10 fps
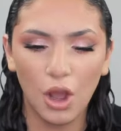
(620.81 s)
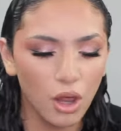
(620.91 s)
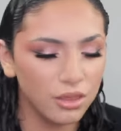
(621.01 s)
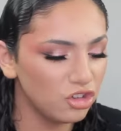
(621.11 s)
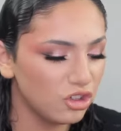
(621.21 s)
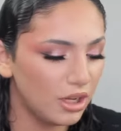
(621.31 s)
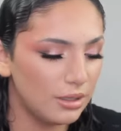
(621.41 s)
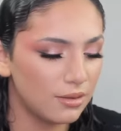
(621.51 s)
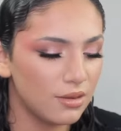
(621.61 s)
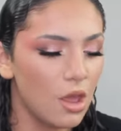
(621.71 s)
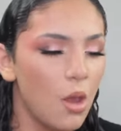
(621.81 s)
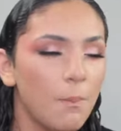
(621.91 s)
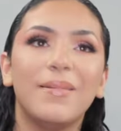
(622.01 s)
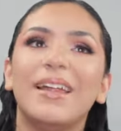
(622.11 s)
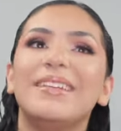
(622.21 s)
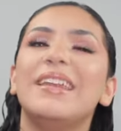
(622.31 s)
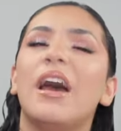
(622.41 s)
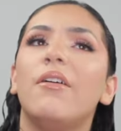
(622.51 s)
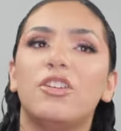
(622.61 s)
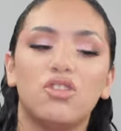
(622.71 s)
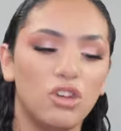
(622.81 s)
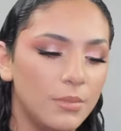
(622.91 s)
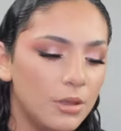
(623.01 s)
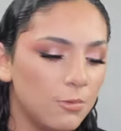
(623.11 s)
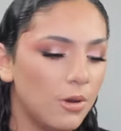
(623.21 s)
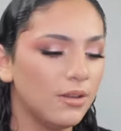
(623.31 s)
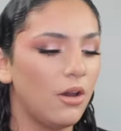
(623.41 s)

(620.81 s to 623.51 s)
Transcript: All the shades blended out extremely well.